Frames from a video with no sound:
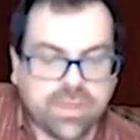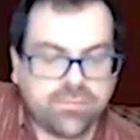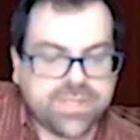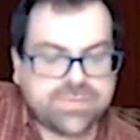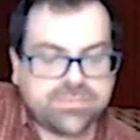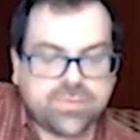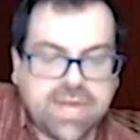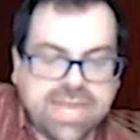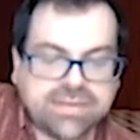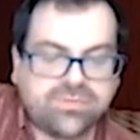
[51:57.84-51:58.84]
If we
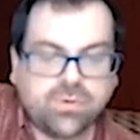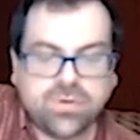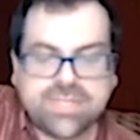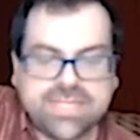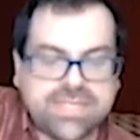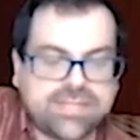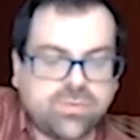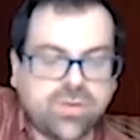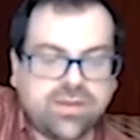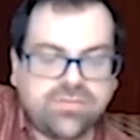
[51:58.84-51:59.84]
subtract 4t
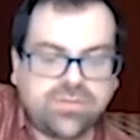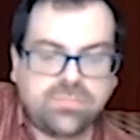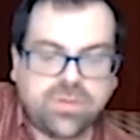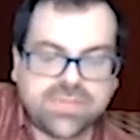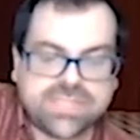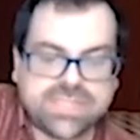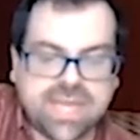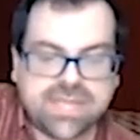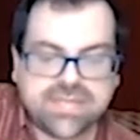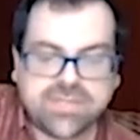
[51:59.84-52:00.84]
squared from both
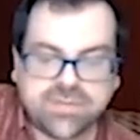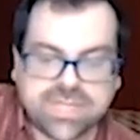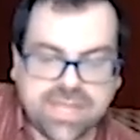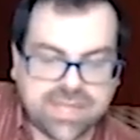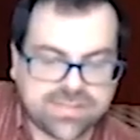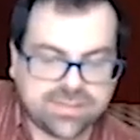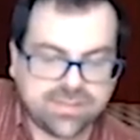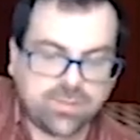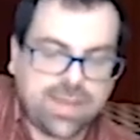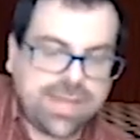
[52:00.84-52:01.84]
sides, those
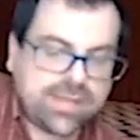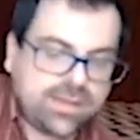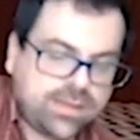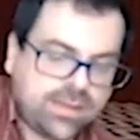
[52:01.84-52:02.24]
cancel away.